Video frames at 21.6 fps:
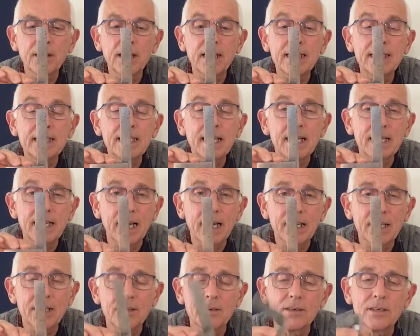They're dead
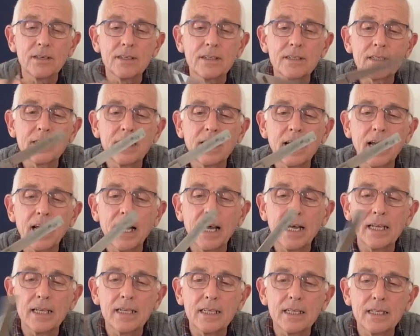accurate
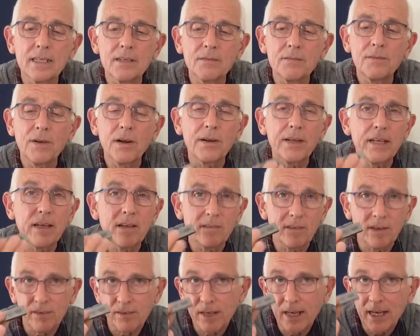and very easy to